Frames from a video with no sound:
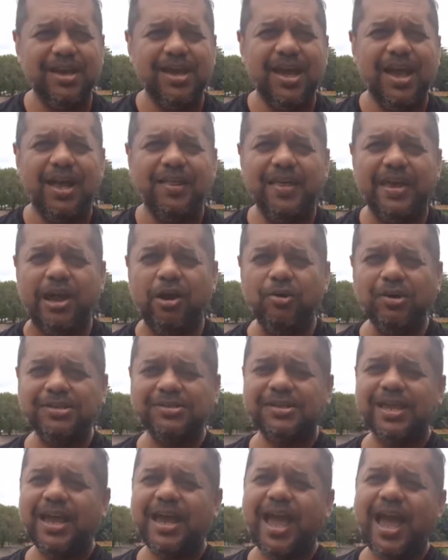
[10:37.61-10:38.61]
And they always
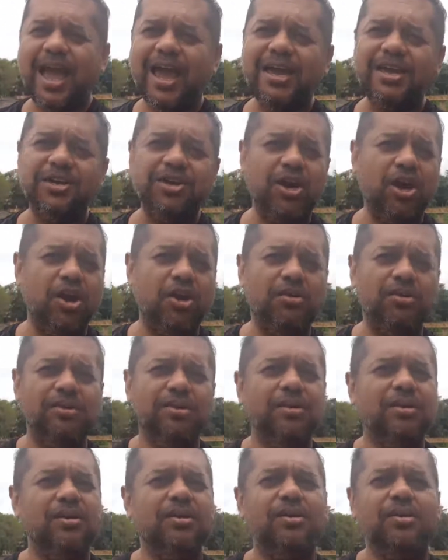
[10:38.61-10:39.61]
say, hey, you know,
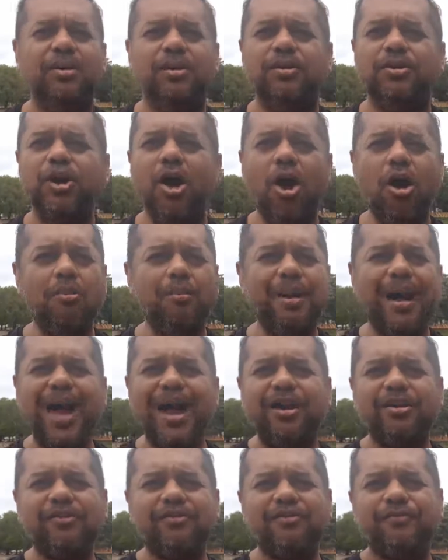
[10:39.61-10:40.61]
going back